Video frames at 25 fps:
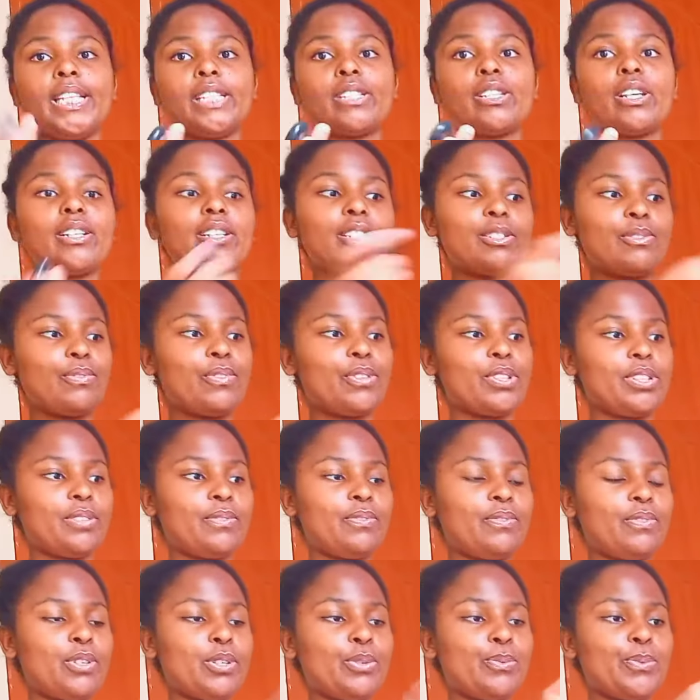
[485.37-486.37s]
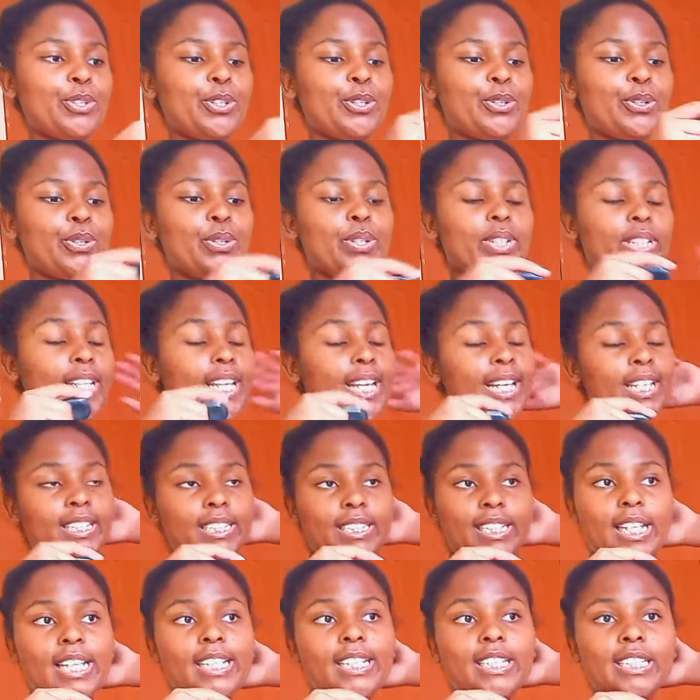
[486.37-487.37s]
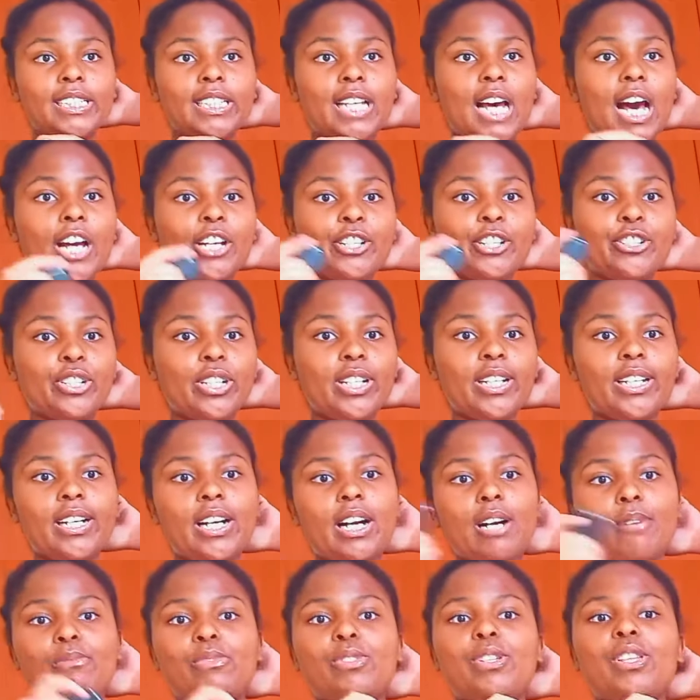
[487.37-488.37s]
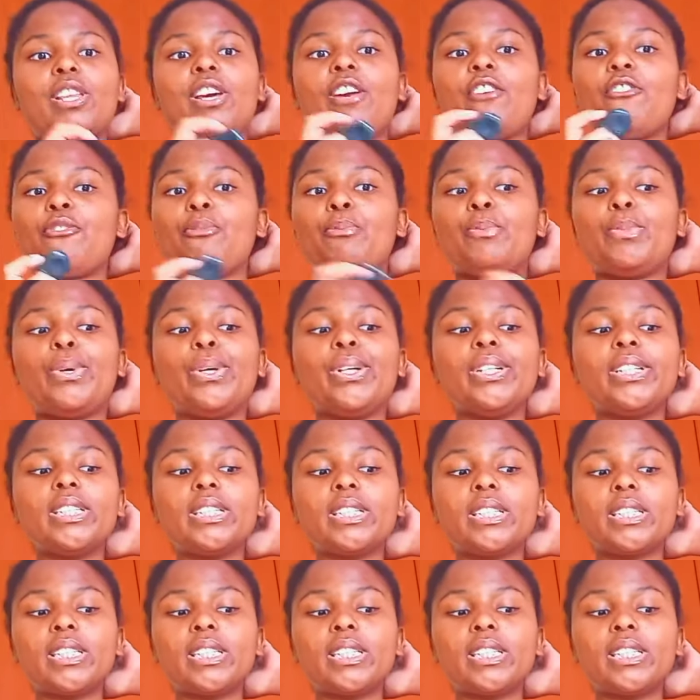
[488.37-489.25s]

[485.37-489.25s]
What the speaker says: This one is for the phone when you connect, and it actually comes with the remote.